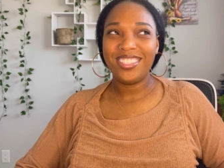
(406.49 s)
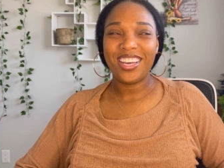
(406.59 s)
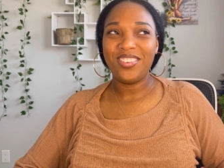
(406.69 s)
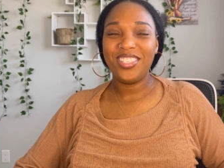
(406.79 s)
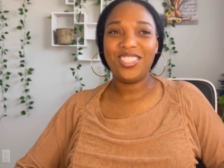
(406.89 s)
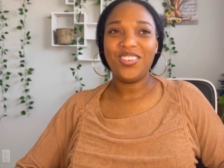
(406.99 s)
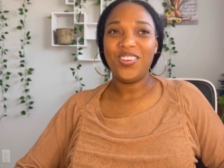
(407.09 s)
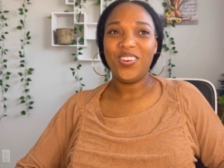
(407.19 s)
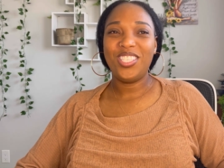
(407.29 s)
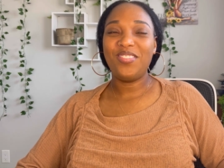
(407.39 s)
I really don't
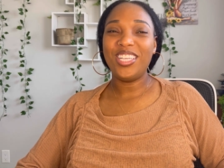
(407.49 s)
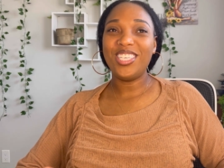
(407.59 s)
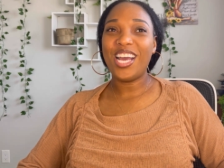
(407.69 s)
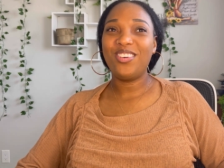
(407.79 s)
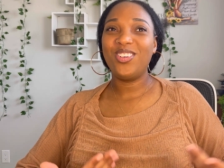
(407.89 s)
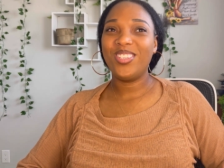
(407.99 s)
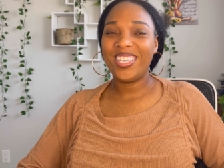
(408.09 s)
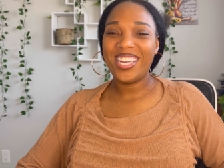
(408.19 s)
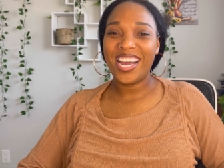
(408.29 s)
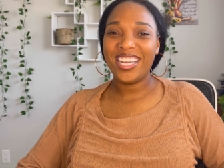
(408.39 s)
know. It depends on how you're
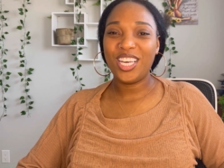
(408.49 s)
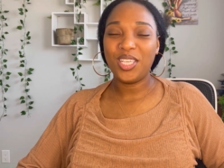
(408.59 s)
looking at it.